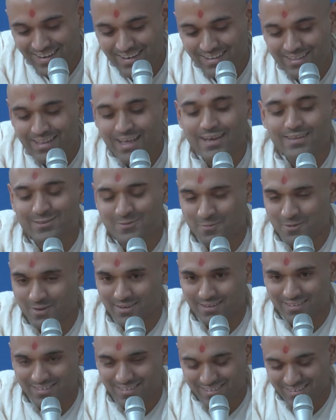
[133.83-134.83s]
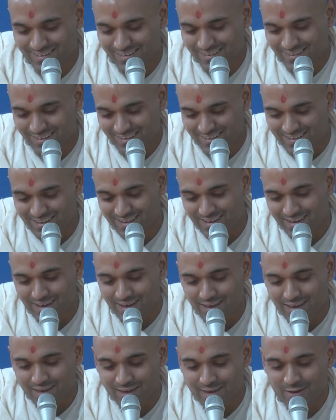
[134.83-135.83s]
Last one.
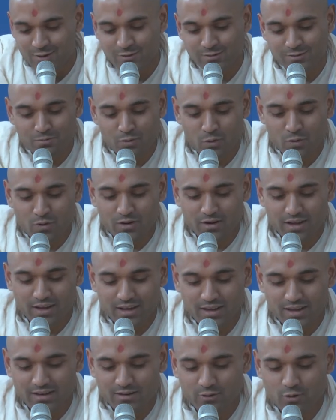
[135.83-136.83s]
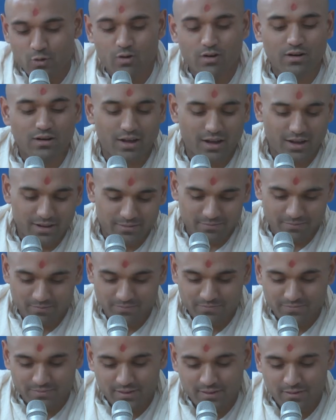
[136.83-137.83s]
He is born in Todla,
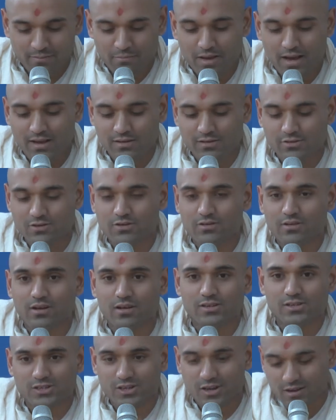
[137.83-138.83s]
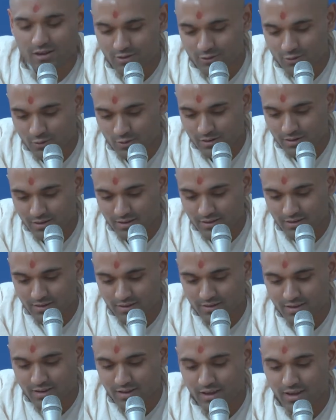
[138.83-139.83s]
mastered Ashtang Yoga,
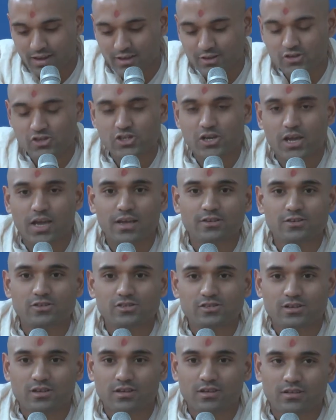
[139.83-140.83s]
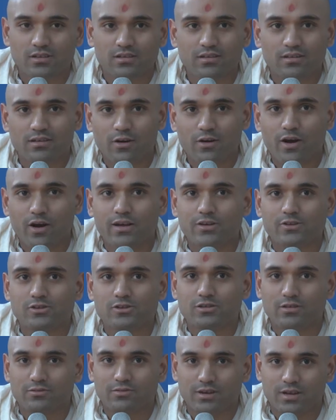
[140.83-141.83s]
and changed the
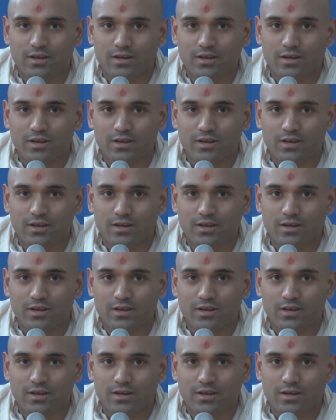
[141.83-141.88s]
direction of an